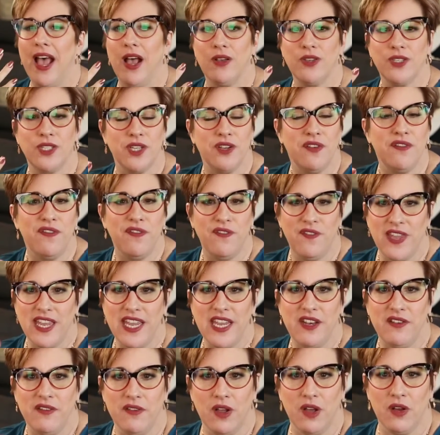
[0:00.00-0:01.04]

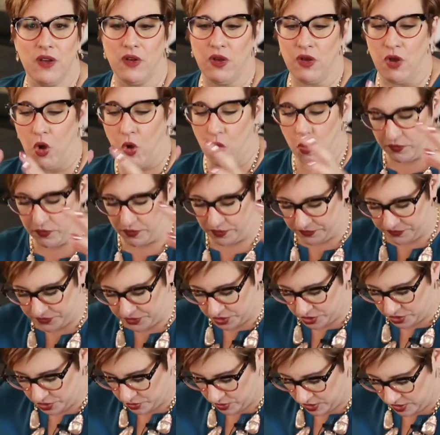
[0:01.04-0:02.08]
10,000 feet
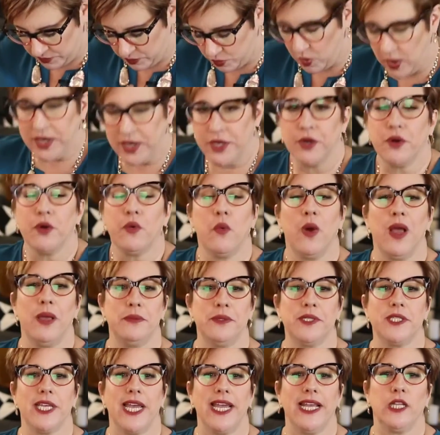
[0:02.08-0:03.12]
overview of
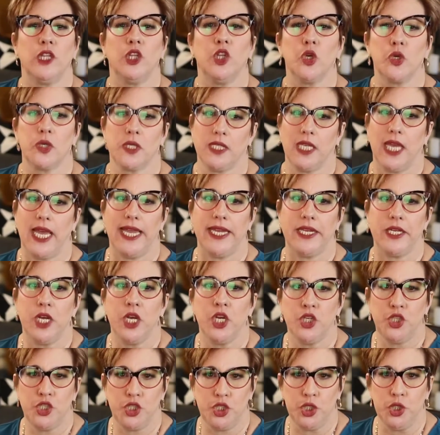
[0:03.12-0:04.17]
what your website
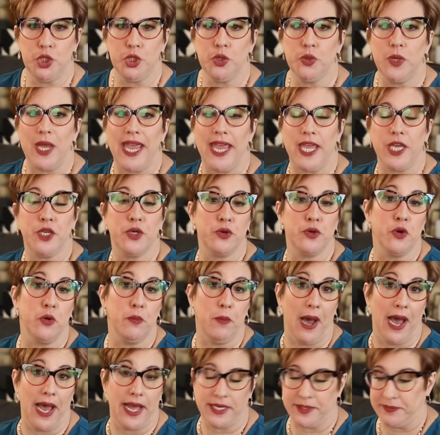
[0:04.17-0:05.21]
looks like
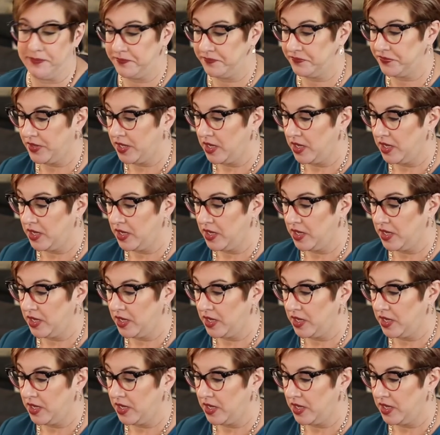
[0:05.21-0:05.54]
to a Google